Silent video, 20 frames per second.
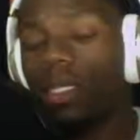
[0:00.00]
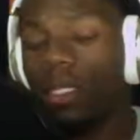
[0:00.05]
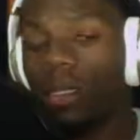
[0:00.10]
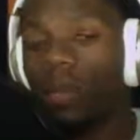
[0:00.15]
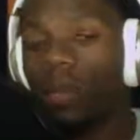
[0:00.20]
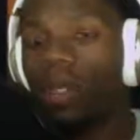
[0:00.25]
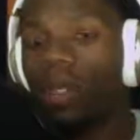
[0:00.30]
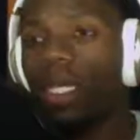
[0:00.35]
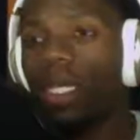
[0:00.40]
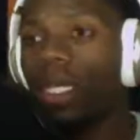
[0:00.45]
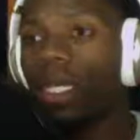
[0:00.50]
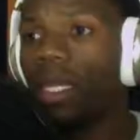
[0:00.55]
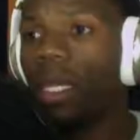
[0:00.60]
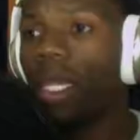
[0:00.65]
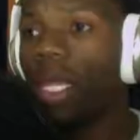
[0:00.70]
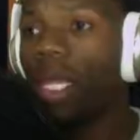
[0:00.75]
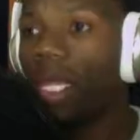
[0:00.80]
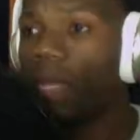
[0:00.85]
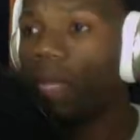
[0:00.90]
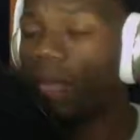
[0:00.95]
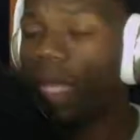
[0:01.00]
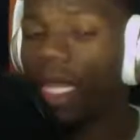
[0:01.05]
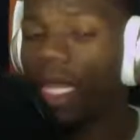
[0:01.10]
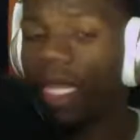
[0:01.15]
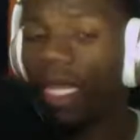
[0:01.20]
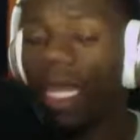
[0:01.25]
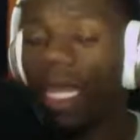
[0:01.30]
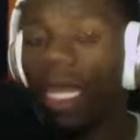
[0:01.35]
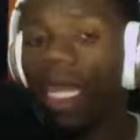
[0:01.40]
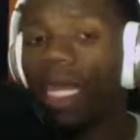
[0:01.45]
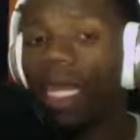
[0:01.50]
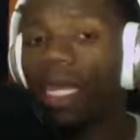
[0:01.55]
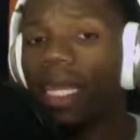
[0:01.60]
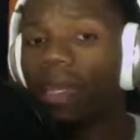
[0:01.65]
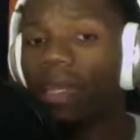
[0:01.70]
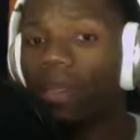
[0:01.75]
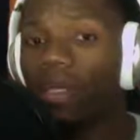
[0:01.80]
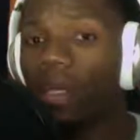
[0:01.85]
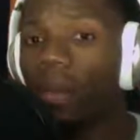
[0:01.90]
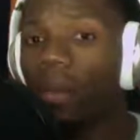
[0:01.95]
To me, if they can add
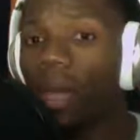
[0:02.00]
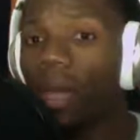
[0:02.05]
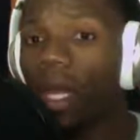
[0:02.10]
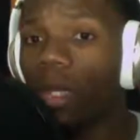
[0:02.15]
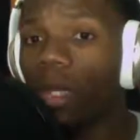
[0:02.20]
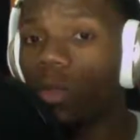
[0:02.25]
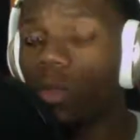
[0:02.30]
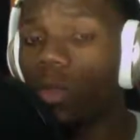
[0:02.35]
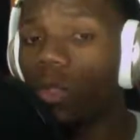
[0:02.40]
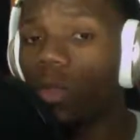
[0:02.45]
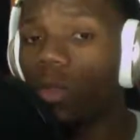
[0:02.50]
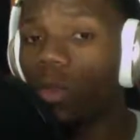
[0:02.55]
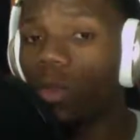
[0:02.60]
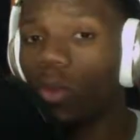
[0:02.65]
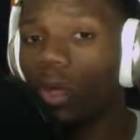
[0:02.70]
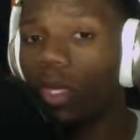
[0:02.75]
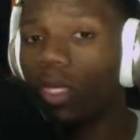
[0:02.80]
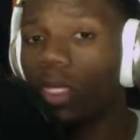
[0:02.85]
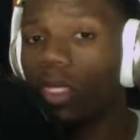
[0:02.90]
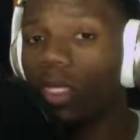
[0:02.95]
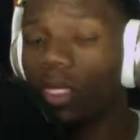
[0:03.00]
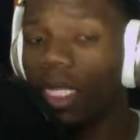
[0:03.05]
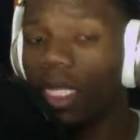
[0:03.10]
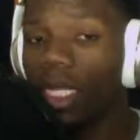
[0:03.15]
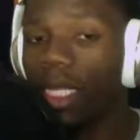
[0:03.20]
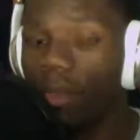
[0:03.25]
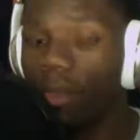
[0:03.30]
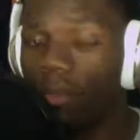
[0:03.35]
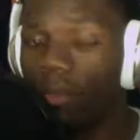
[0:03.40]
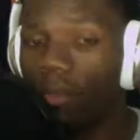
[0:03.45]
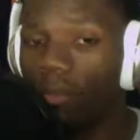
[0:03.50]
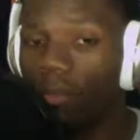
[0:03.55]
somebody who can run deep,